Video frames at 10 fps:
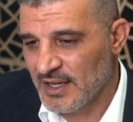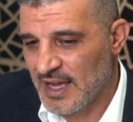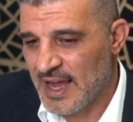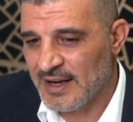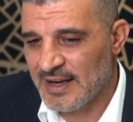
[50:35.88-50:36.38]

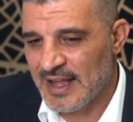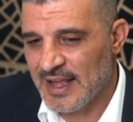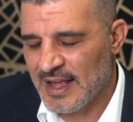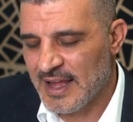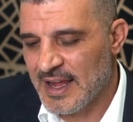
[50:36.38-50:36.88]
And
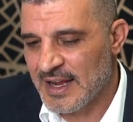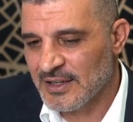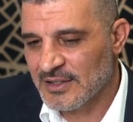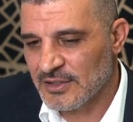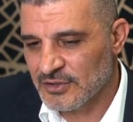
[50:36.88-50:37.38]

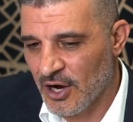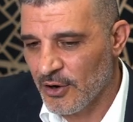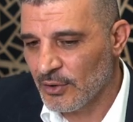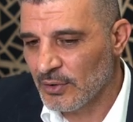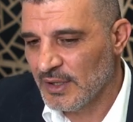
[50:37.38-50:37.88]
in
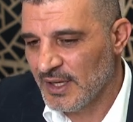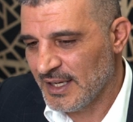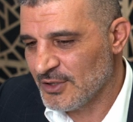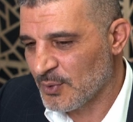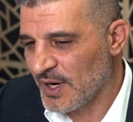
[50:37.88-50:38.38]
total,
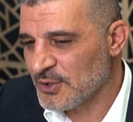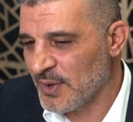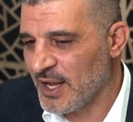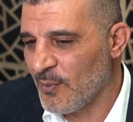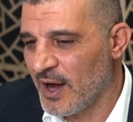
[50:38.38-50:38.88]
in
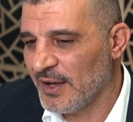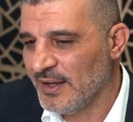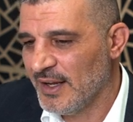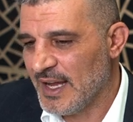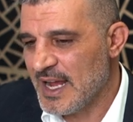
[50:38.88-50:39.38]
2021,
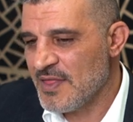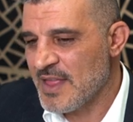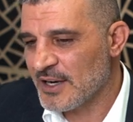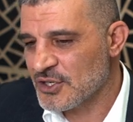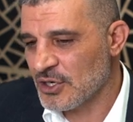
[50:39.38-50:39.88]
in
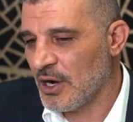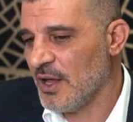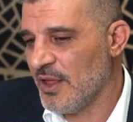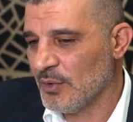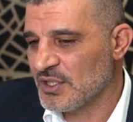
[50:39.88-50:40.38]
that shire,
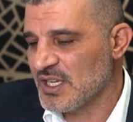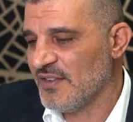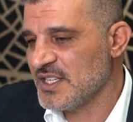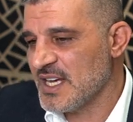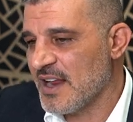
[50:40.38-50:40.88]
there was
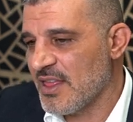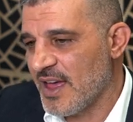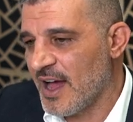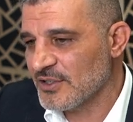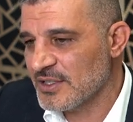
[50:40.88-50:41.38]

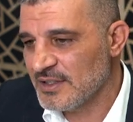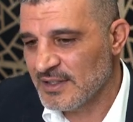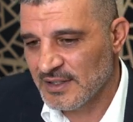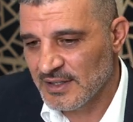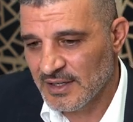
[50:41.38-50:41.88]
78,000
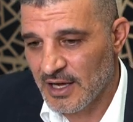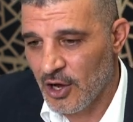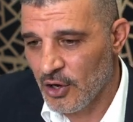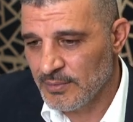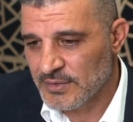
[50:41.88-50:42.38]

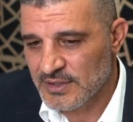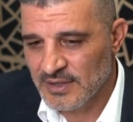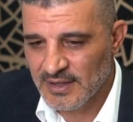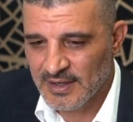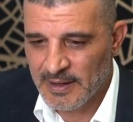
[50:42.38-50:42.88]
homes.
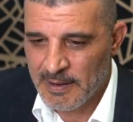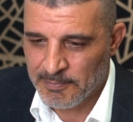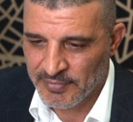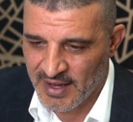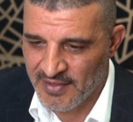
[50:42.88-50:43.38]

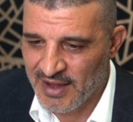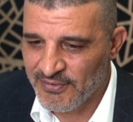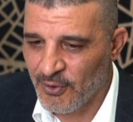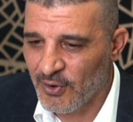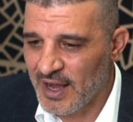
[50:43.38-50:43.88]
And they
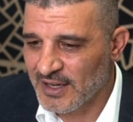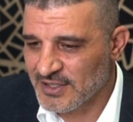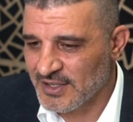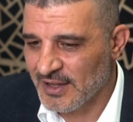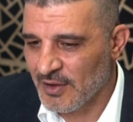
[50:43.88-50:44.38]
forecast
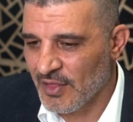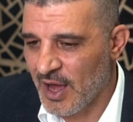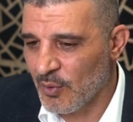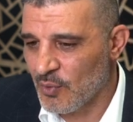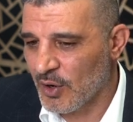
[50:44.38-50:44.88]
that they
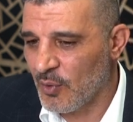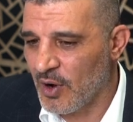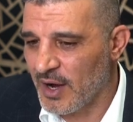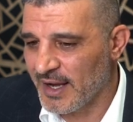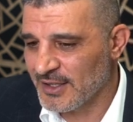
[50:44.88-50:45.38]
will
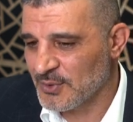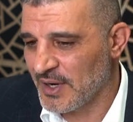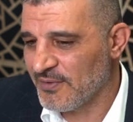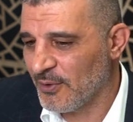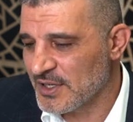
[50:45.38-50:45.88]
require in
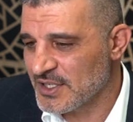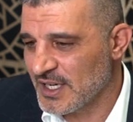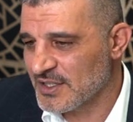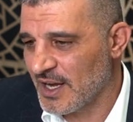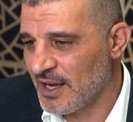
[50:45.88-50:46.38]

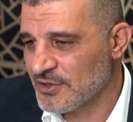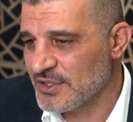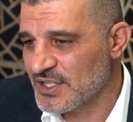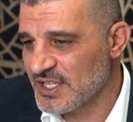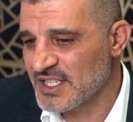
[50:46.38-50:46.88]
2046
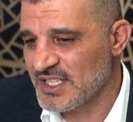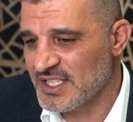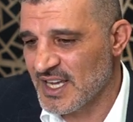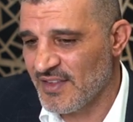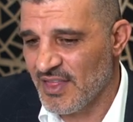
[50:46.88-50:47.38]

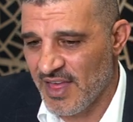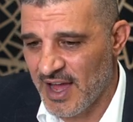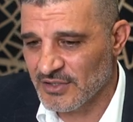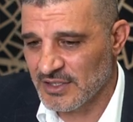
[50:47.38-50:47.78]
167,000.